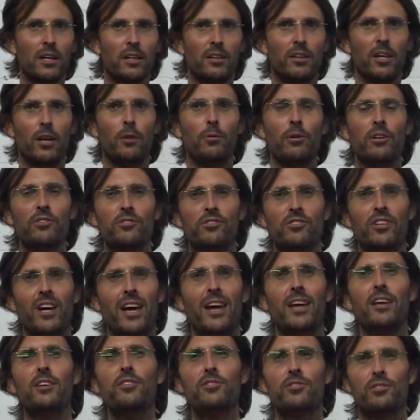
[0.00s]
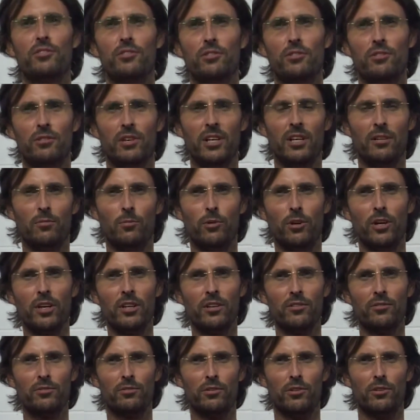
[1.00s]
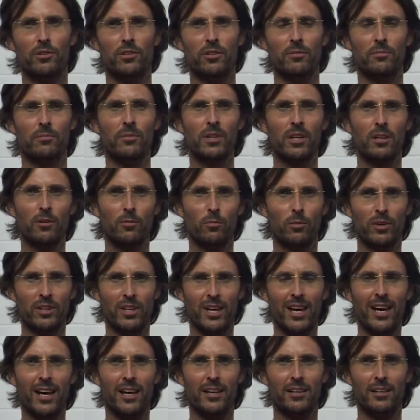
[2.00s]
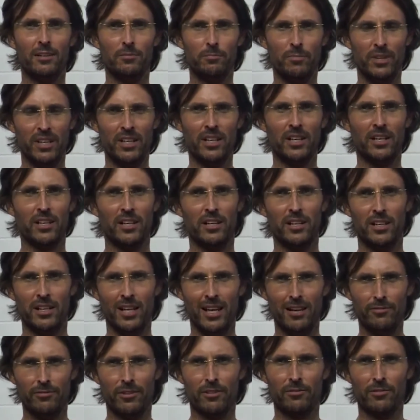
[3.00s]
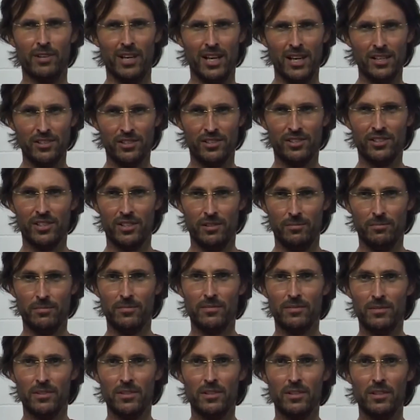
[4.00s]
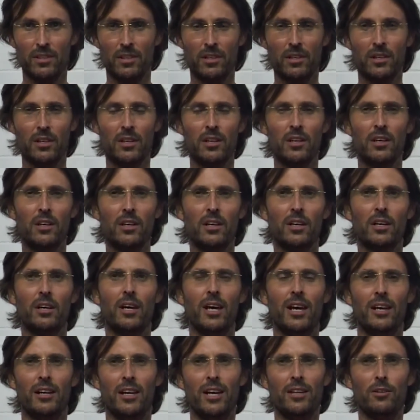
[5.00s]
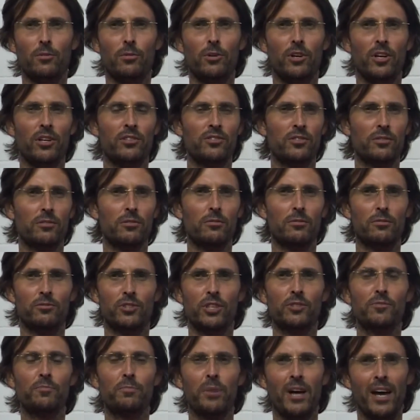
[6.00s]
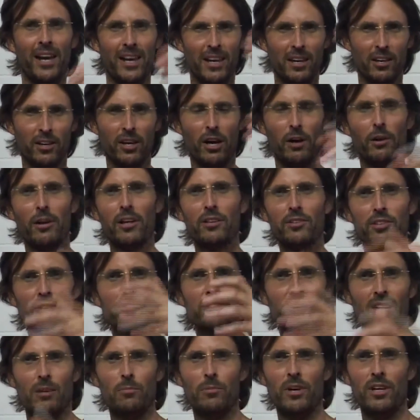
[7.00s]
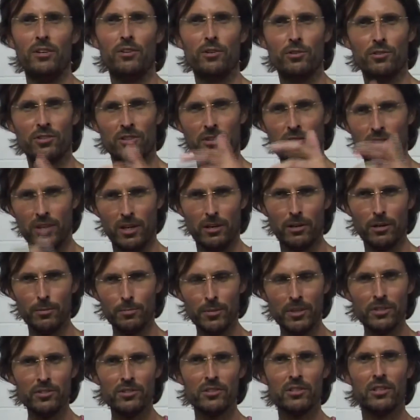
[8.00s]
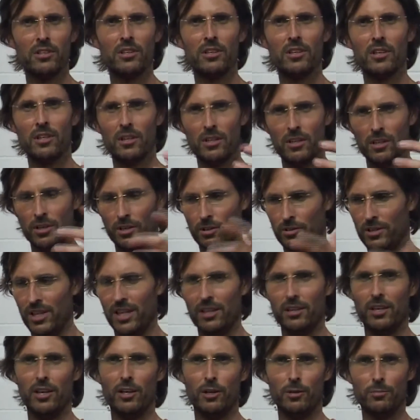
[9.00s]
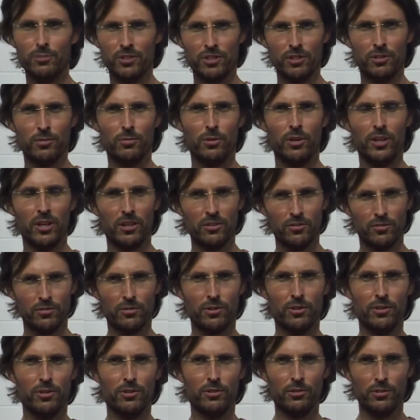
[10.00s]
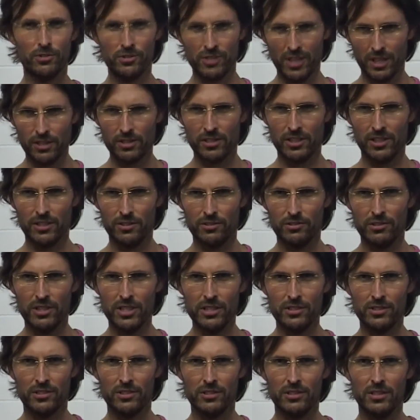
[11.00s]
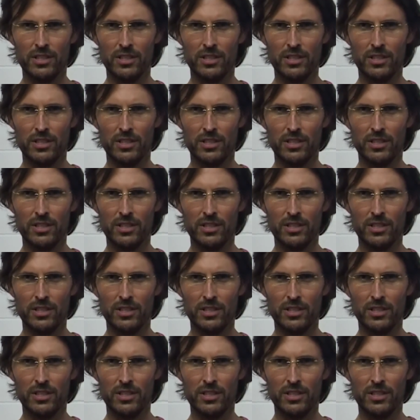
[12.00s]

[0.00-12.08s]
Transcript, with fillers: there is danger in working through them without being in a loving relationship. In other words, just pay, going to someone who's a therapist who then helps you work through your sexual injuries.